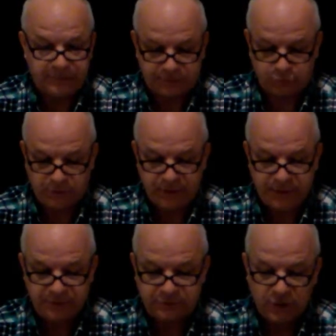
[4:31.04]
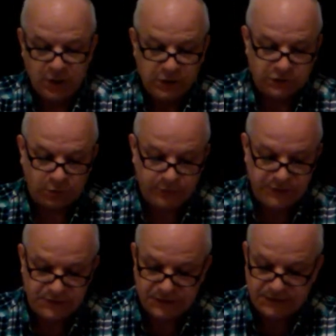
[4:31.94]
That's what it is. So
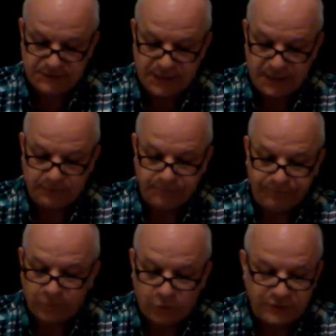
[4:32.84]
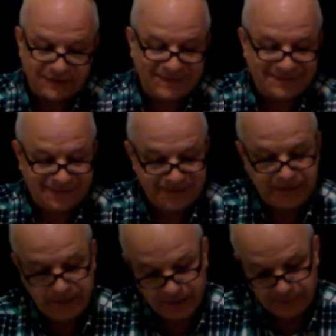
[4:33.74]
he just said, For it doesn't
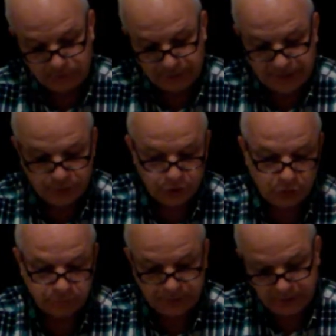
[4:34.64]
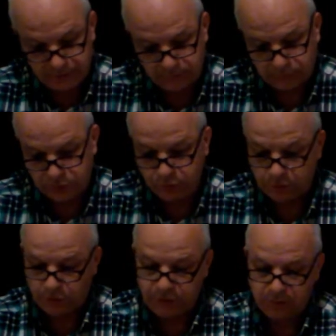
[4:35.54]
see him, neither knows him. You
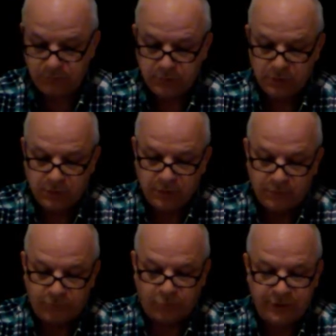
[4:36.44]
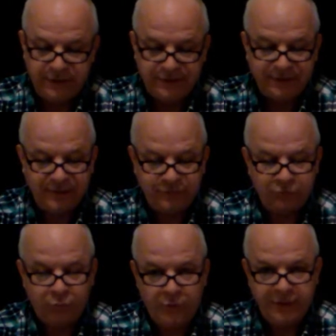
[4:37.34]
know him, for he
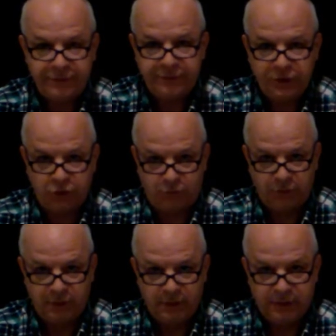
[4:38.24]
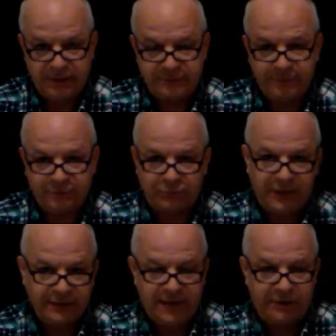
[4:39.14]
lives with you that means
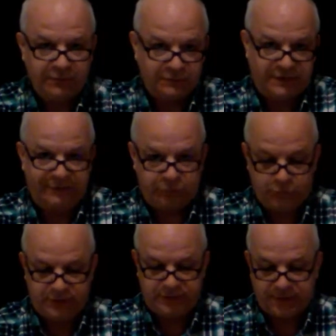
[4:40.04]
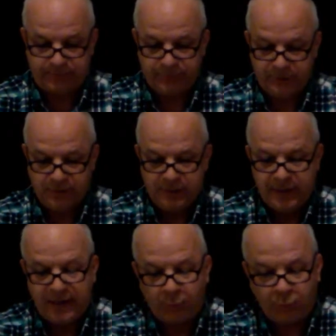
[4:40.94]
right now he was living with them
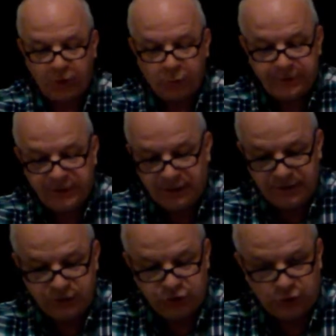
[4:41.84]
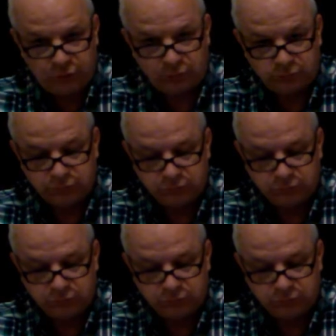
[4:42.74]
and will be in you.